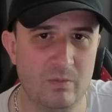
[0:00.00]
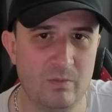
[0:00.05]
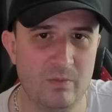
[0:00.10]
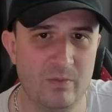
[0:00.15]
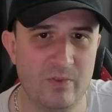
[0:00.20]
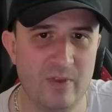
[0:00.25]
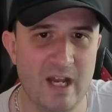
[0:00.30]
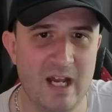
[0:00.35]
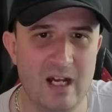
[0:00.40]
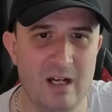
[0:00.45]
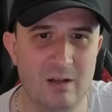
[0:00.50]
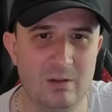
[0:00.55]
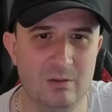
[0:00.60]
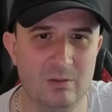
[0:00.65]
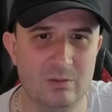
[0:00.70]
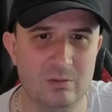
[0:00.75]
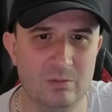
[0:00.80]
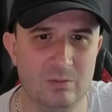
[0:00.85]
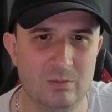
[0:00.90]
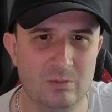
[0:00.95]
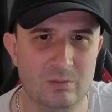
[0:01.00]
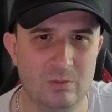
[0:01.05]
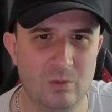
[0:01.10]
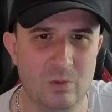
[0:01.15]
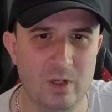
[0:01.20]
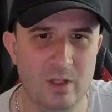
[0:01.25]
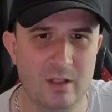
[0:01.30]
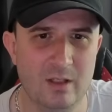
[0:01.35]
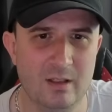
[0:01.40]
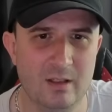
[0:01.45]
That
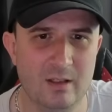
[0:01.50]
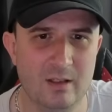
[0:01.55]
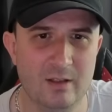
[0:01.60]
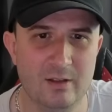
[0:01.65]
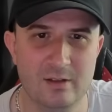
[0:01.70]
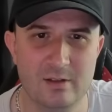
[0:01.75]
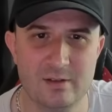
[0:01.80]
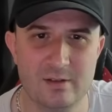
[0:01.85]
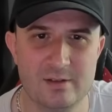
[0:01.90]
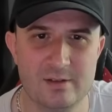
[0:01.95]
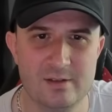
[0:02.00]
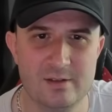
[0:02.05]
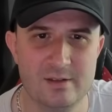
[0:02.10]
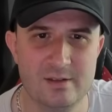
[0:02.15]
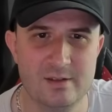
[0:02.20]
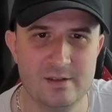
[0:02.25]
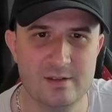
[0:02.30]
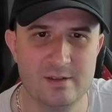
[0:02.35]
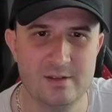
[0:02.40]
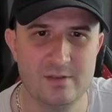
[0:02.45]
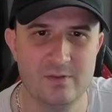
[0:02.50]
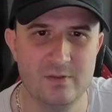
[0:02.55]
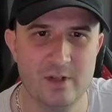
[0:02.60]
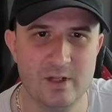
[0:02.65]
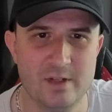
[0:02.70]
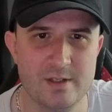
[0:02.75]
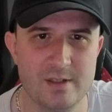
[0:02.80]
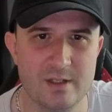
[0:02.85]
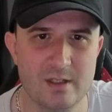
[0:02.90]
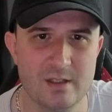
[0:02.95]
one looks very
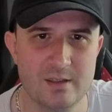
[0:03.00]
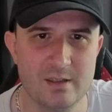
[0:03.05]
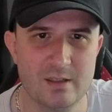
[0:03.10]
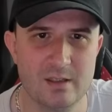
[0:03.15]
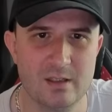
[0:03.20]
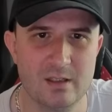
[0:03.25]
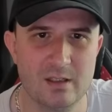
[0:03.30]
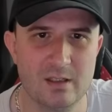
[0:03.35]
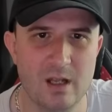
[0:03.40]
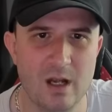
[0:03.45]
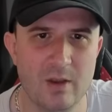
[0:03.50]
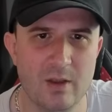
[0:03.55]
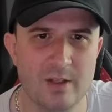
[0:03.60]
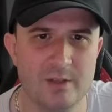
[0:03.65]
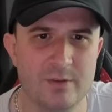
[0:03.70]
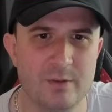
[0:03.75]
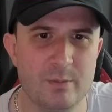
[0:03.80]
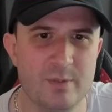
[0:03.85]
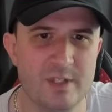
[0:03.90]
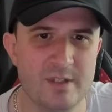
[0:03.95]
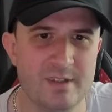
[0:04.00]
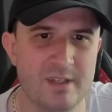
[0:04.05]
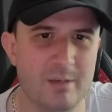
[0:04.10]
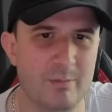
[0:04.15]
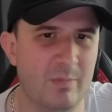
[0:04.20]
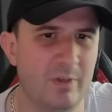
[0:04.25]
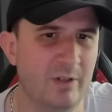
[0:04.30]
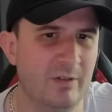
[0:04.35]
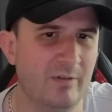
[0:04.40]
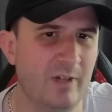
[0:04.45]
sus. Oh, that's from
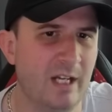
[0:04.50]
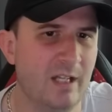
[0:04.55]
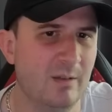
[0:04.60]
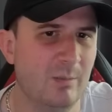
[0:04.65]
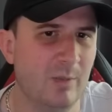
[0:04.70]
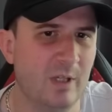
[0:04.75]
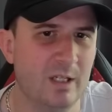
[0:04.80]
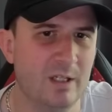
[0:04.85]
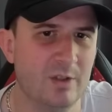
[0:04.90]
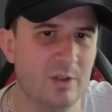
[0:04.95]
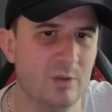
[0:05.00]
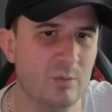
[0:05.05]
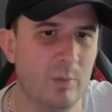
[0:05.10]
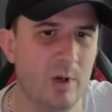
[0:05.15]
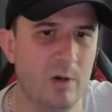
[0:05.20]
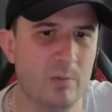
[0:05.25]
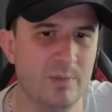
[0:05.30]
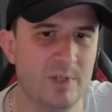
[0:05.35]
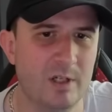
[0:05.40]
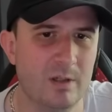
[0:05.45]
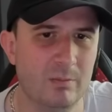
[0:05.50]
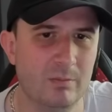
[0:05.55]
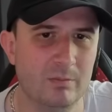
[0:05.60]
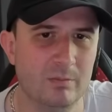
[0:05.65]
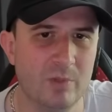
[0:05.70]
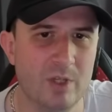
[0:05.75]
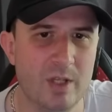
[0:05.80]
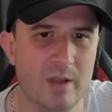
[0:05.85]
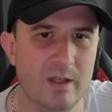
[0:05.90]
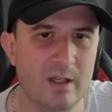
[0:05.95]
December. Randomly it just popped up
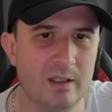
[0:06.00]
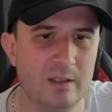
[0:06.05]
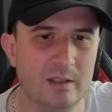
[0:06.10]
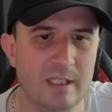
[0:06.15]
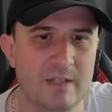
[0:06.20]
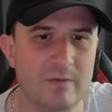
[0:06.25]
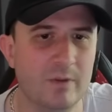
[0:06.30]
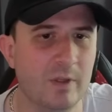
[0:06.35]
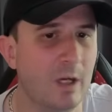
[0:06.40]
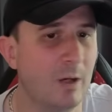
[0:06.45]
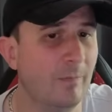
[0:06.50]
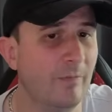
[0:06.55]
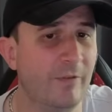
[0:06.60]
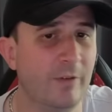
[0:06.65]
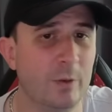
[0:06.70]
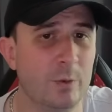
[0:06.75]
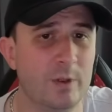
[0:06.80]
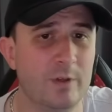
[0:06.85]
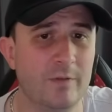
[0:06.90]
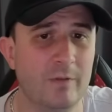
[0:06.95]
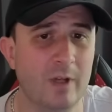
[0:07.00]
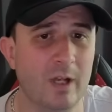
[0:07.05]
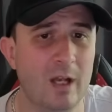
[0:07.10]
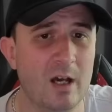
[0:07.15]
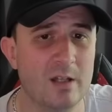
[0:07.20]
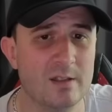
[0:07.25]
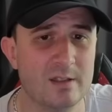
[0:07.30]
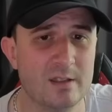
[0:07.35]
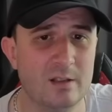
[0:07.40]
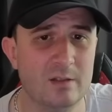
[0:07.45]
in there, even though I'm filtered for
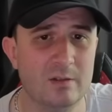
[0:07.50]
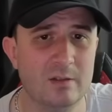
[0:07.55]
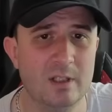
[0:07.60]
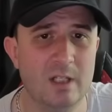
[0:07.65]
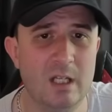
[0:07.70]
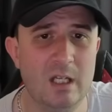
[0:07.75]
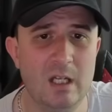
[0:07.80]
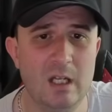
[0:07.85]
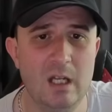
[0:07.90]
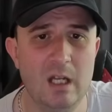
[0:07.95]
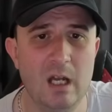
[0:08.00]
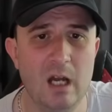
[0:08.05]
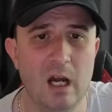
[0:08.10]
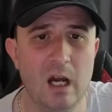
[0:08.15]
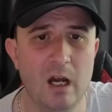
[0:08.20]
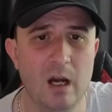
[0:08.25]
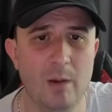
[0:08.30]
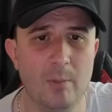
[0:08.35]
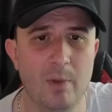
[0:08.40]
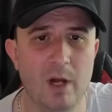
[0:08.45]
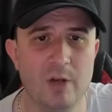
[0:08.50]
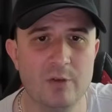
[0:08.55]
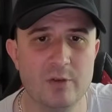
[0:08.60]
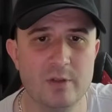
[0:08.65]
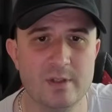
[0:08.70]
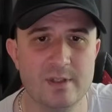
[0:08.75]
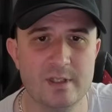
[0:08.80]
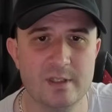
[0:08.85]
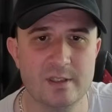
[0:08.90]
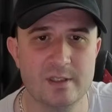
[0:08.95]
last sold.
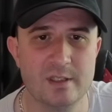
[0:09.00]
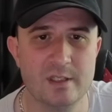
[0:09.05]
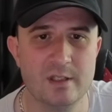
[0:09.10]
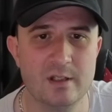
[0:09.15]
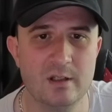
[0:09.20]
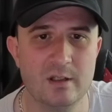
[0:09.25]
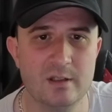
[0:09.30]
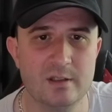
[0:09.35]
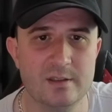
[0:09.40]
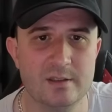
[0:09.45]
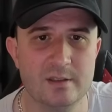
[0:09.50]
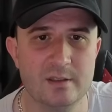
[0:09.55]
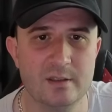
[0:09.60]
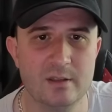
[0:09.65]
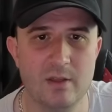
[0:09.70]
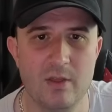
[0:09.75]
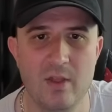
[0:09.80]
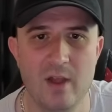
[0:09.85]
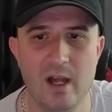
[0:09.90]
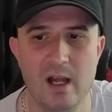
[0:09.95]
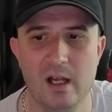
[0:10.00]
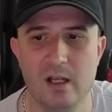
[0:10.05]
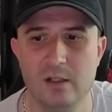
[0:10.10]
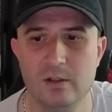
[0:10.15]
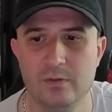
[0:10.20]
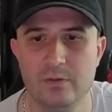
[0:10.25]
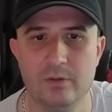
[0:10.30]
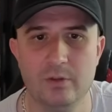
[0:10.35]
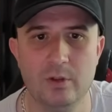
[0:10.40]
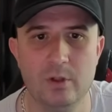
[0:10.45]
$160 there
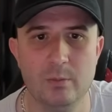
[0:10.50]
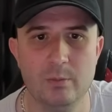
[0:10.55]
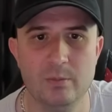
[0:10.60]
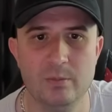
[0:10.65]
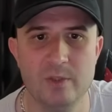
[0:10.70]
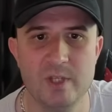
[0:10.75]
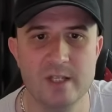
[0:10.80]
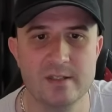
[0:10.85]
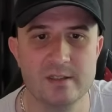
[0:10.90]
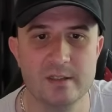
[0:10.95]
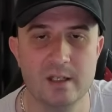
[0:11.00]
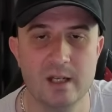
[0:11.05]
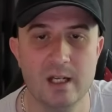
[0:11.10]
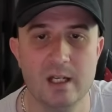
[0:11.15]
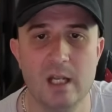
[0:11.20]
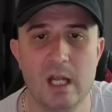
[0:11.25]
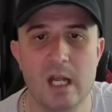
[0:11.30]
from yesterday.